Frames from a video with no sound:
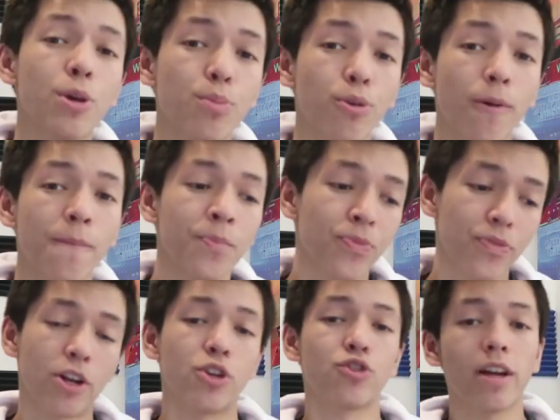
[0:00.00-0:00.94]
people
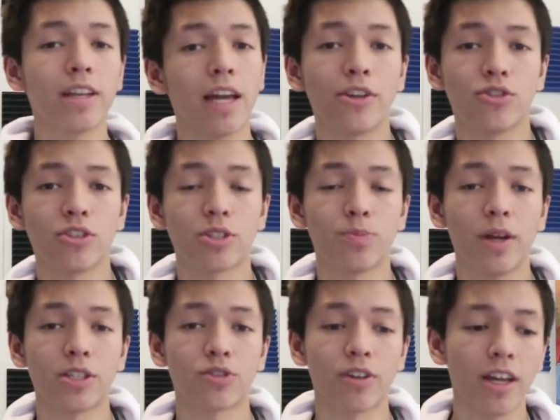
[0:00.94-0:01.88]
that are trying to enter the
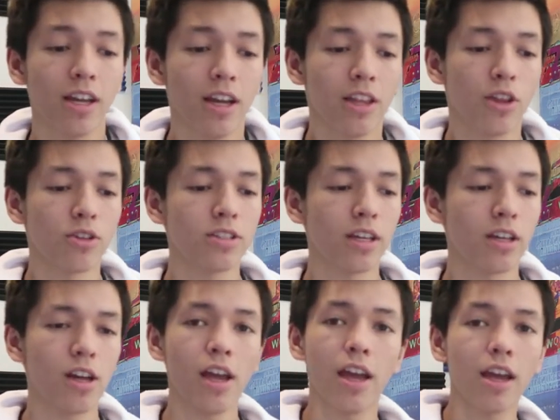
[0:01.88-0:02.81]
space, right? They'll
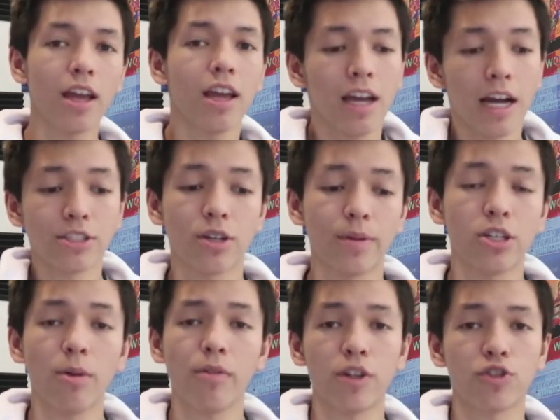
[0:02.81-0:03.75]
say, hey, I
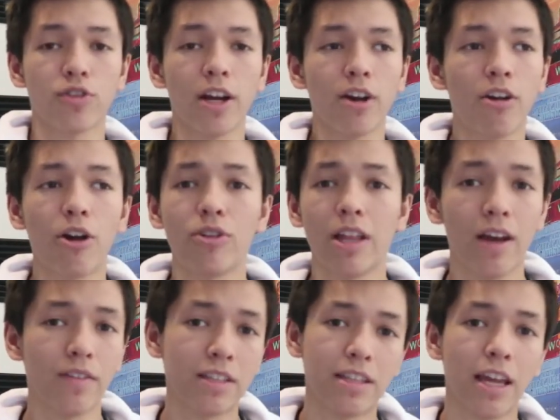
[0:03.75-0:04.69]
started my Shopify trial, I only
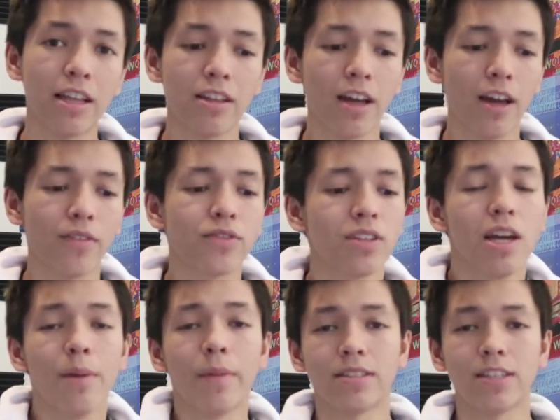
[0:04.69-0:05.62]
have a day left,
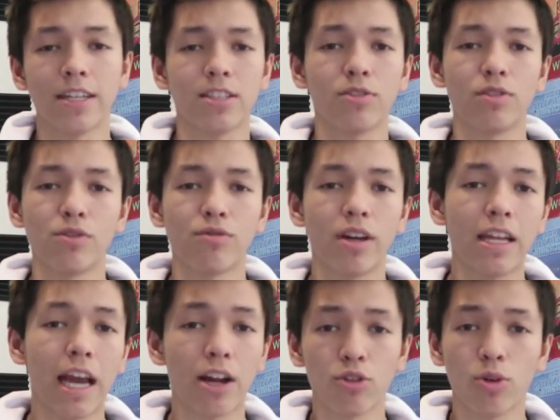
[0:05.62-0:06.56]
my site's not really
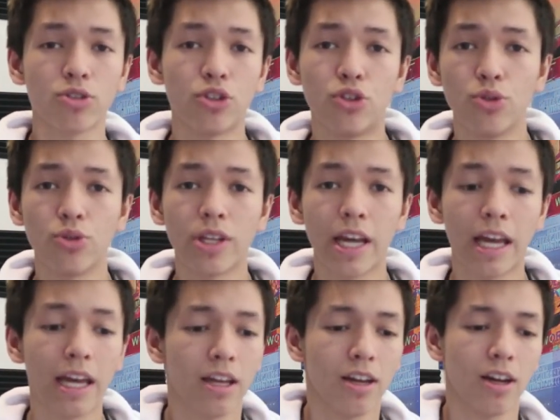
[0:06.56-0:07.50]
ready, I don't know what to do
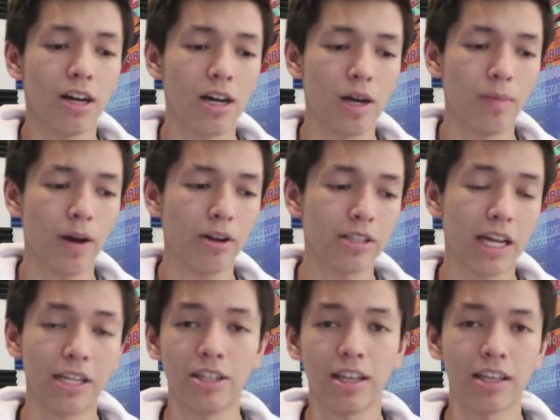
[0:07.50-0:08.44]
yet.
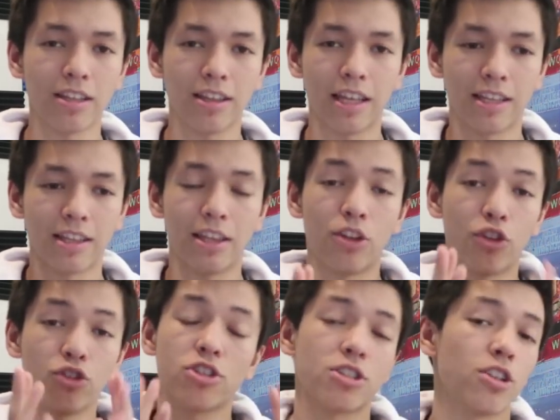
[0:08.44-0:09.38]

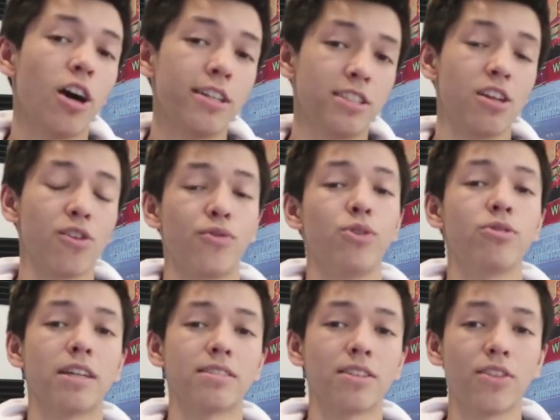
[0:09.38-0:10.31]
They're just lost and
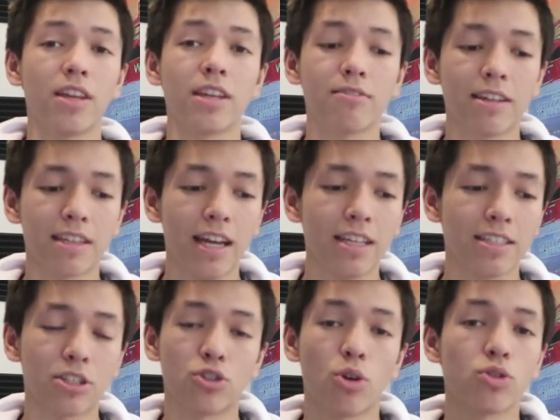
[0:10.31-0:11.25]
confused, guys. And the thing like that
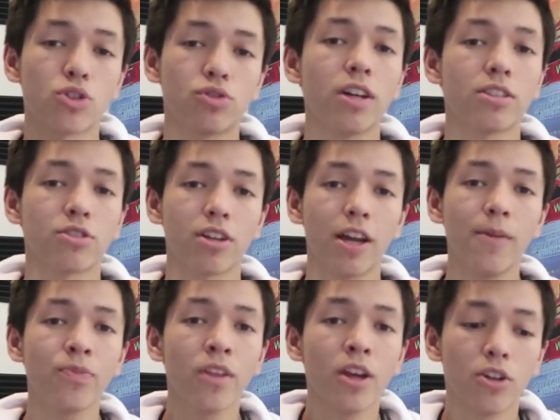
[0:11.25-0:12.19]
is, like, don't stress,
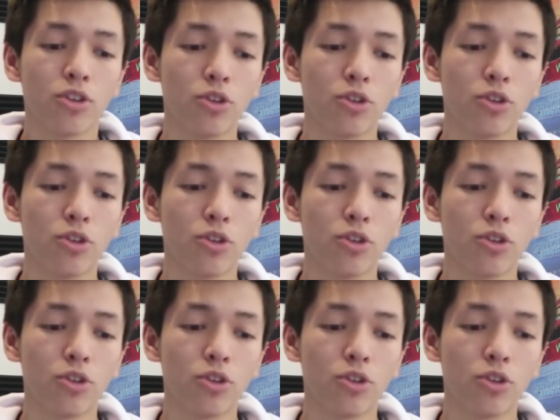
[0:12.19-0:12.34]
okay?